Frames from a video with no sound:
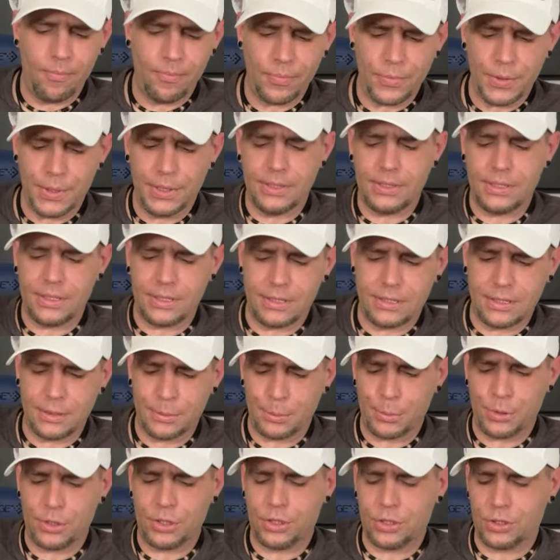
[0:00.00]
This is
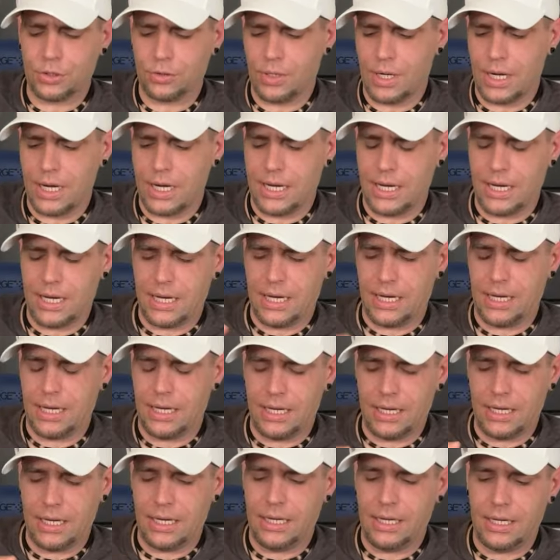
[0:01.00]
some
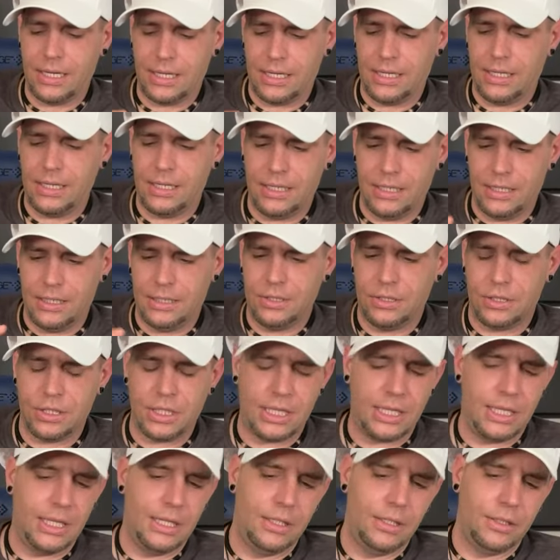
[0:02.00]
strange
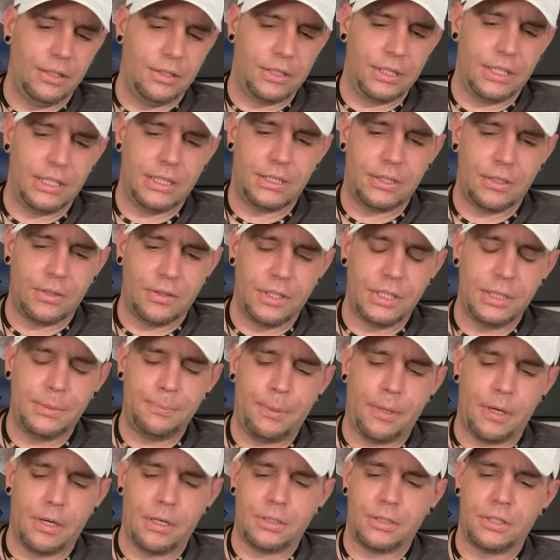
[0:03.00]
energy. So this
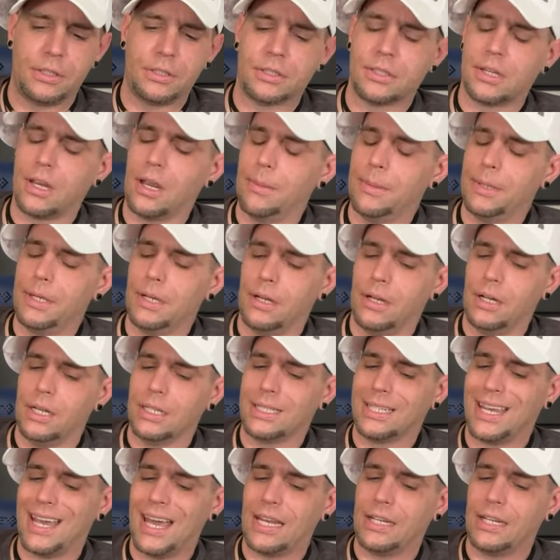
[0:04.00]
person's coming
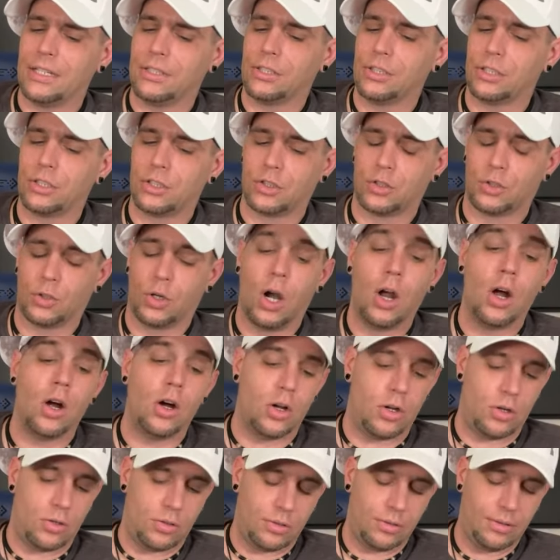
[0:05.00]
on kind of
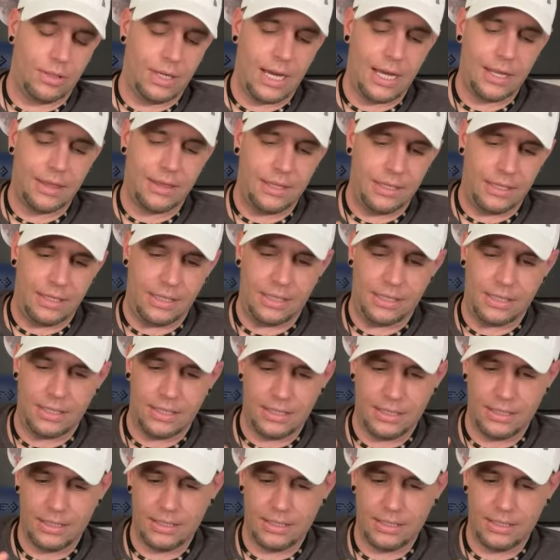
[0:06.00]
strong, I think.